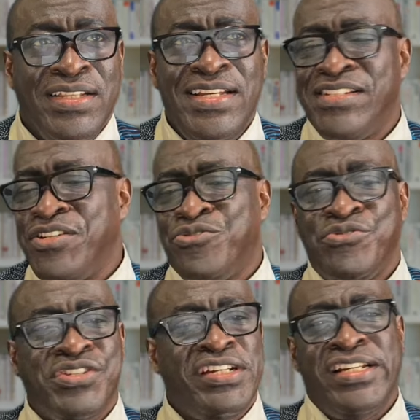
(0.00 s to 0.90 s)
The
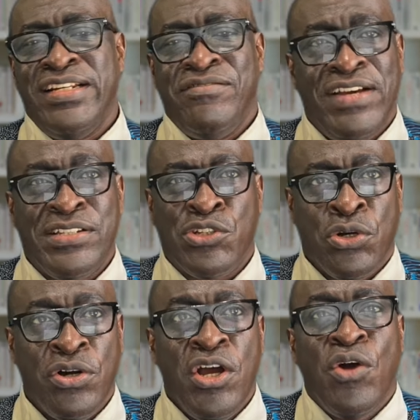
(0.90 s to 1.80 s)
institutional
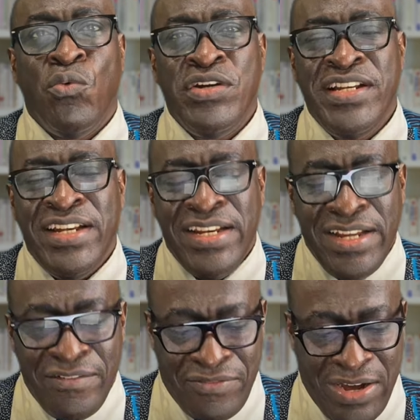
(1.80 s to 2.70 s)
investor would
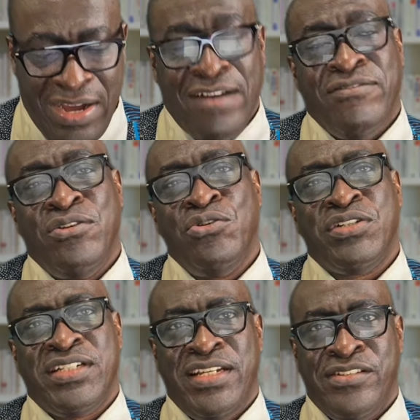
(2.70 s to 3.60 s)
never have
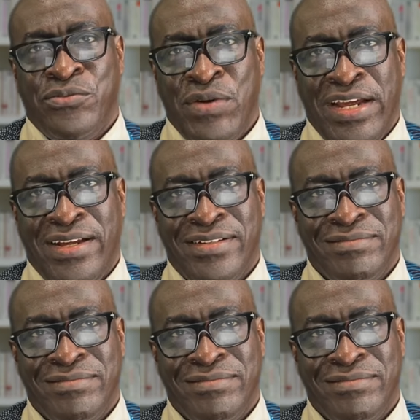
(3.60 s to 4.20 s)
looked his way.